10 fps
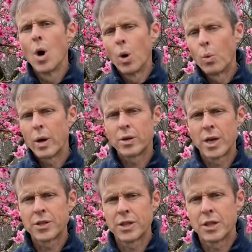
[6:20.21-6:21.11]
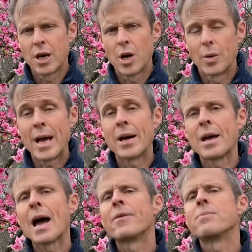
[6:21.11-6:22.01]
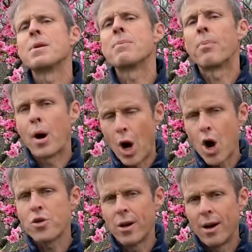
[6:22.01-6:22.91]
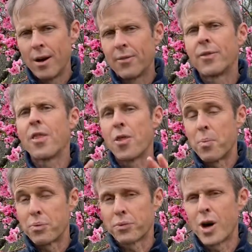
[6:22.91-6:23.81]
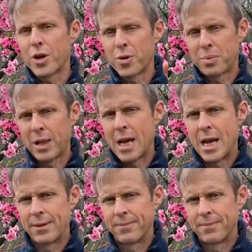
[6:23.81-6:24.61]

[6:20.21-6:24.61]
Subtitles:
Where does it go? And how to have it be part of the broader plan.